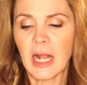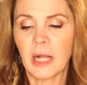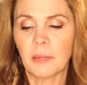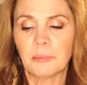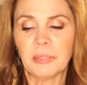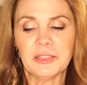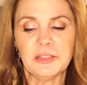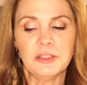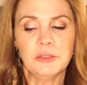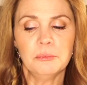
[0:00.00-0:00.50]

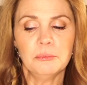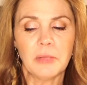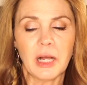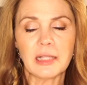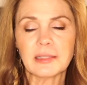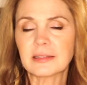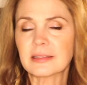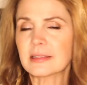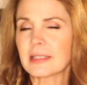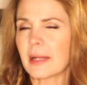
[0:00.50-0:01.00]
But you
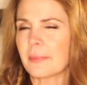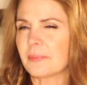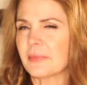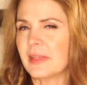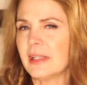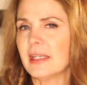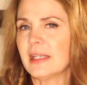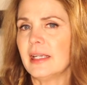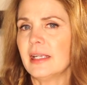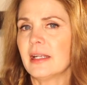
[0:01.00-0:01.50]
must stop
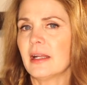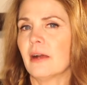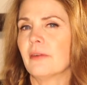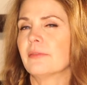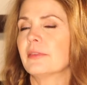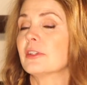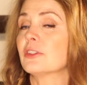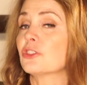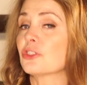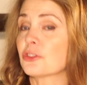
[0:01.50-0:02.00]
thinking
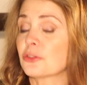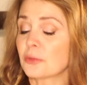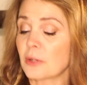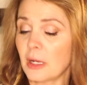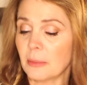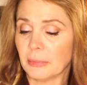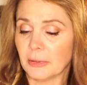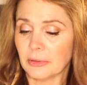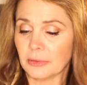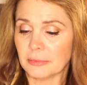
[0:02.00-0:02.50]
of the
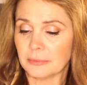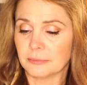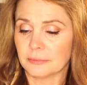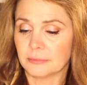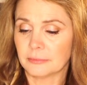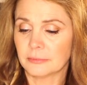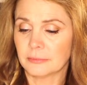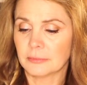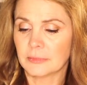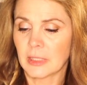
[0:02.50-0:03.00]
trouble,
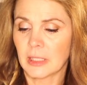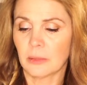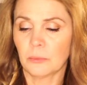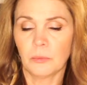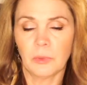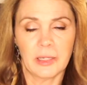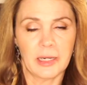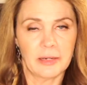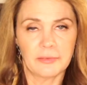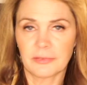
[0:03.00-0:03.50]

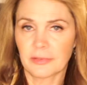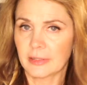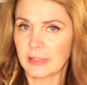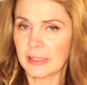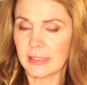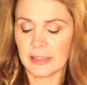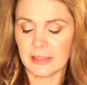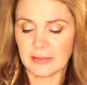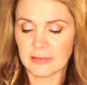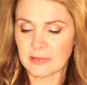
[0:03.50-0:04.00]
whatever it
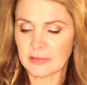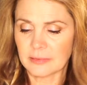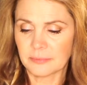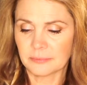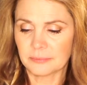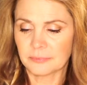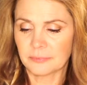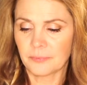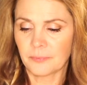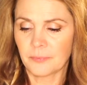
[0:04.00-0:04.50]
is.
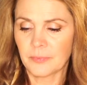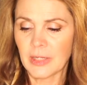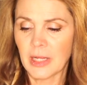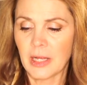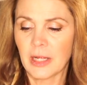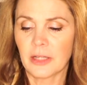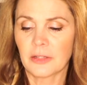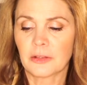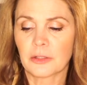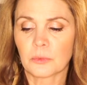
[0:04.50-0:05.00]

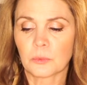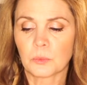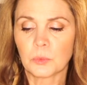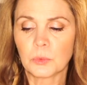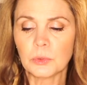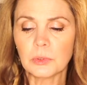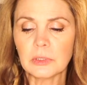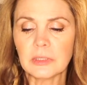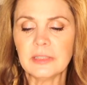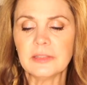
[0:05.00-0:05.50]
The
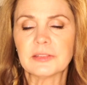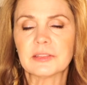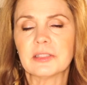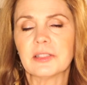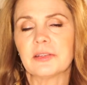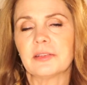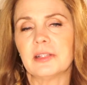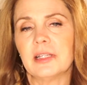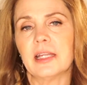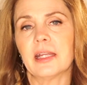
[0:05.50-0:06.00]
rule is to
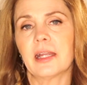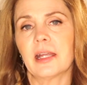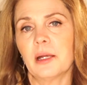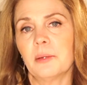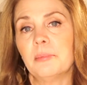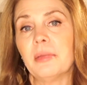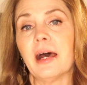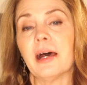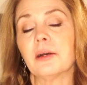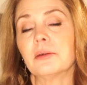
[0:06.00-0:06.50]
think
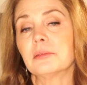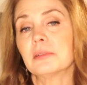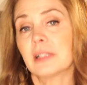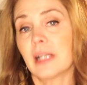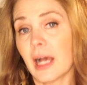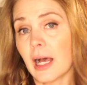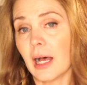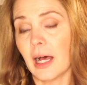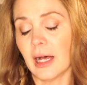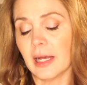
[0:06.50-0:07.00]
about
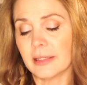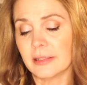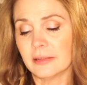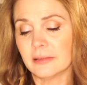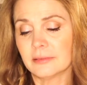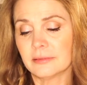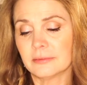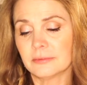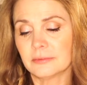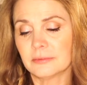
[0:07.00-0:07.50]
God.
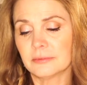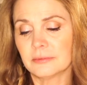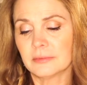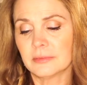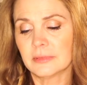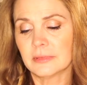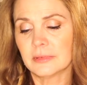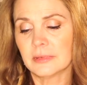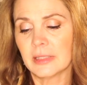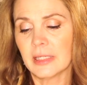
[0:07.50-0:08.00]

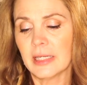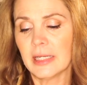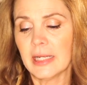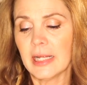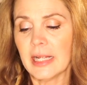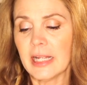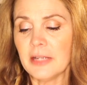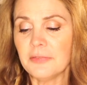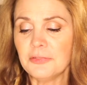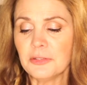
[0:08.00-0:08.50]

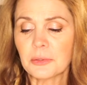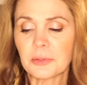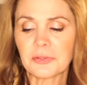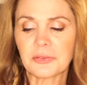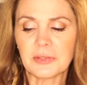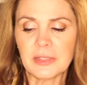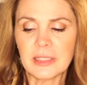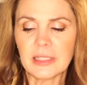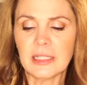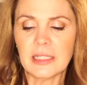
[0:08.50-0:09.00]
If you are
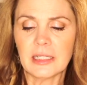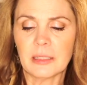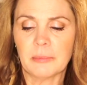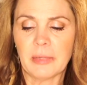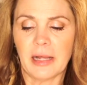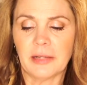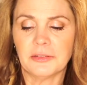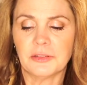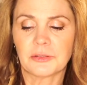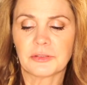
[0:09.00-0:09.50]
thinking
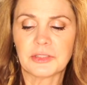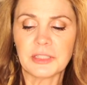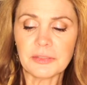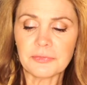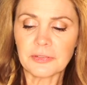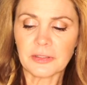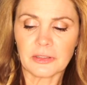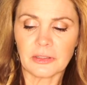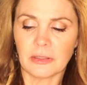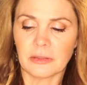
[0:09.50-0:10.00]
about your
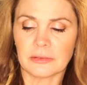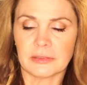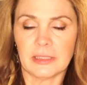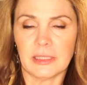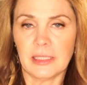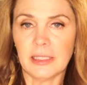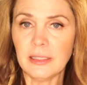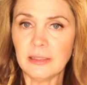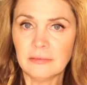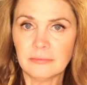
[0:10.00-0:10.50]

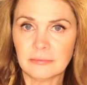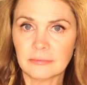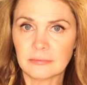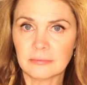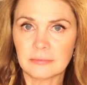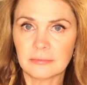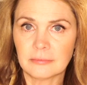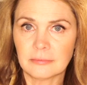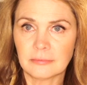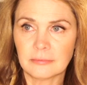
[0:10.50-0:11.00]
difficulty,
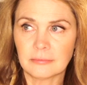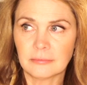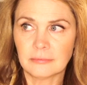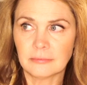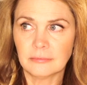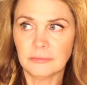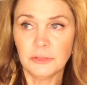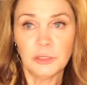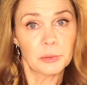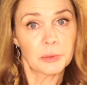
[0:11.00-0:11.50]

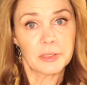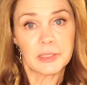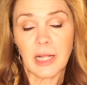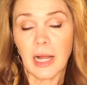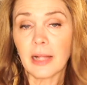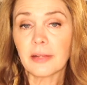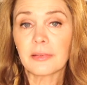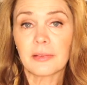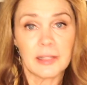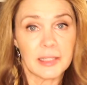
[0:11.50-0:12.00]
you are
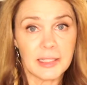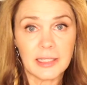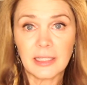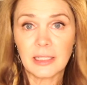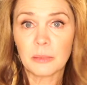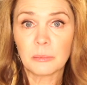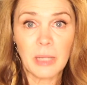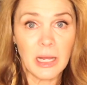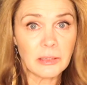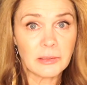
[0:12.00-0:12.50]
not thinking
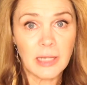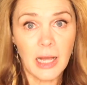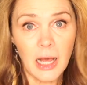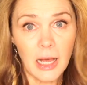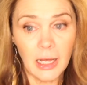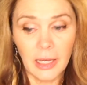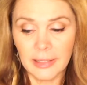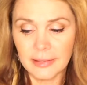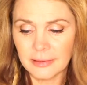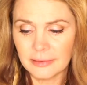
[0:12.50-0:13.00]
about
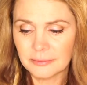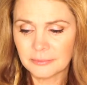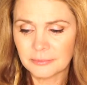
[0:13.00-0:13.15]
God.